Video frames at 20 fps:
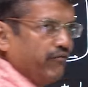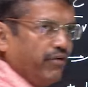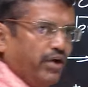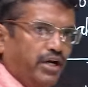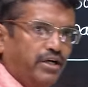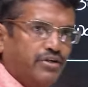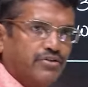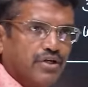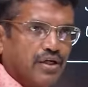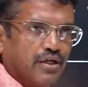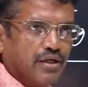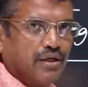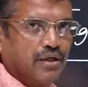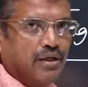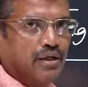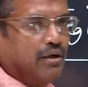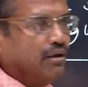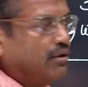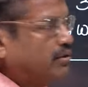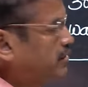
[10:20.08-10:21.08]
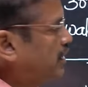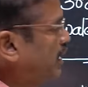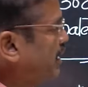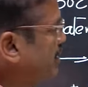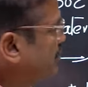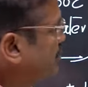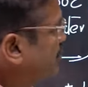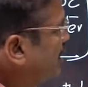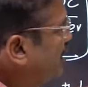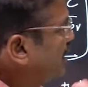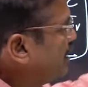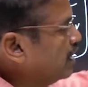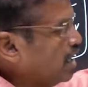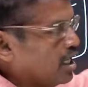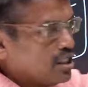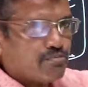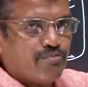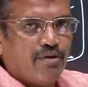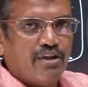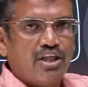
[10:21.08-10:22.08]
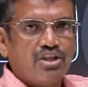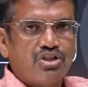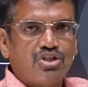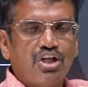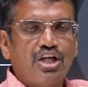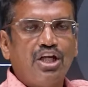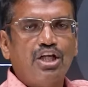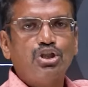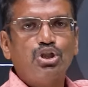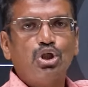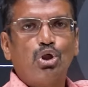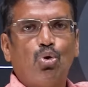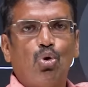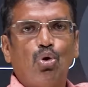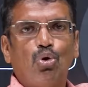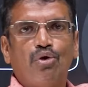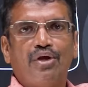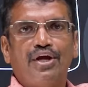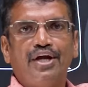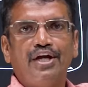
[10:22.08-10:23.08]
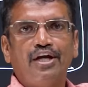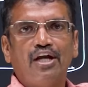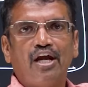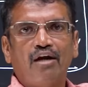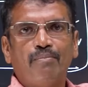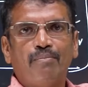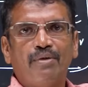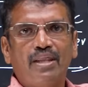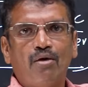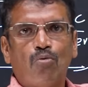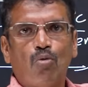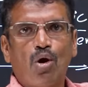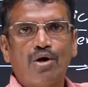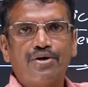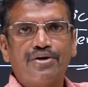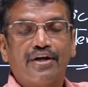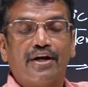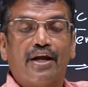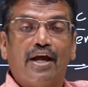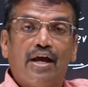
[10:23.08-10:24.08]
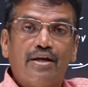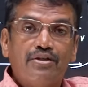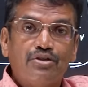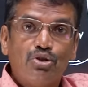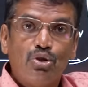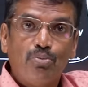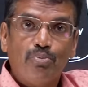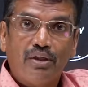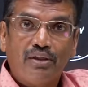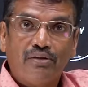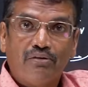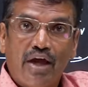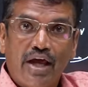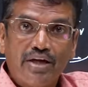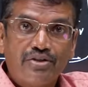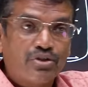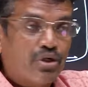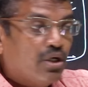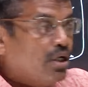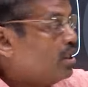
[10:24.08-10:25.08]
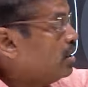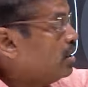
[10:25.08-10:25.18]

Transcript: of energy. That is heat lost by the steel is equal to heat gained by the water. Assuming that